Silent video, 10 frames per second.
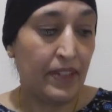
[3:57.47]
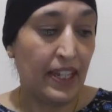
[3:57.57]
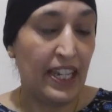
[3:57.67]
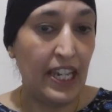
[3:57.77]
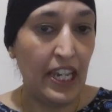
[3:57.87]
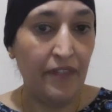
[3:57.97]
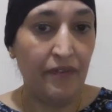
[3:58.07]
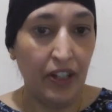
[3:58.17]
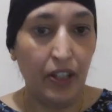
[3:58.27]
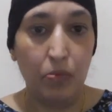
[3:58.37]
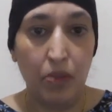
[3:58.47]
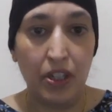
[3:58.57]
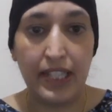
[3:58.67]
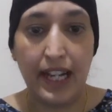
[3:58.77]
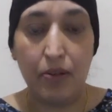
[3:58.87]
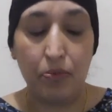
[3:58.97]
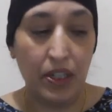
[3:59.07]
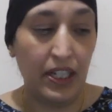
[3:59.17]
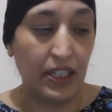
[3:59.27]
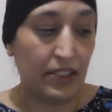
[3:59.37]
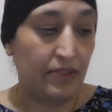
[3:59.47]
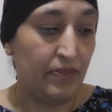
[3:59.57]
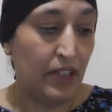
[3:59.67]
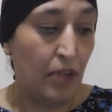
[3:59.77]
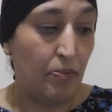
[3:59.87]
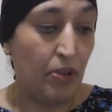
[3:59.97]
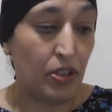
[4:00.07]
Evil was at work, but